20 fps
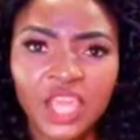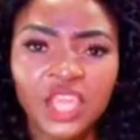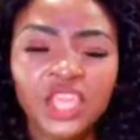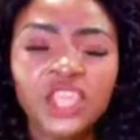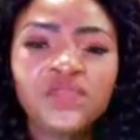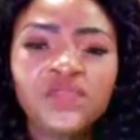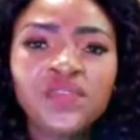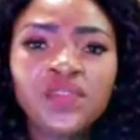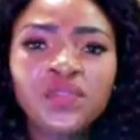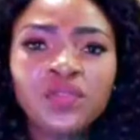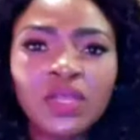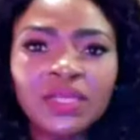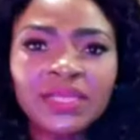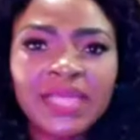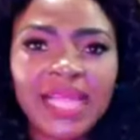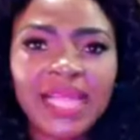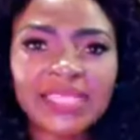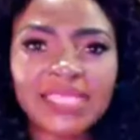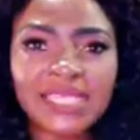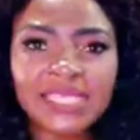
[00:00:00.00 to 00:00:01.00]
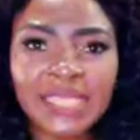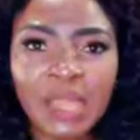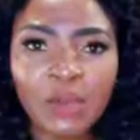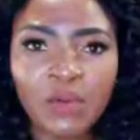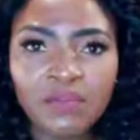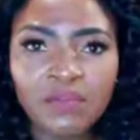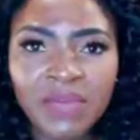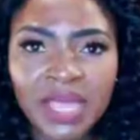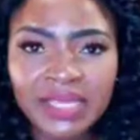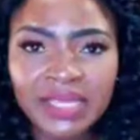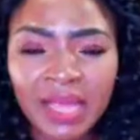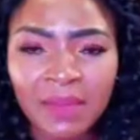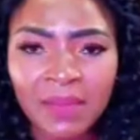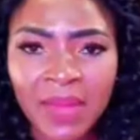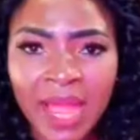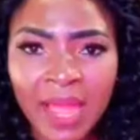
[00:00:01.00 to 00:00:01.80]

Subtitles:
If you know that thing that will make them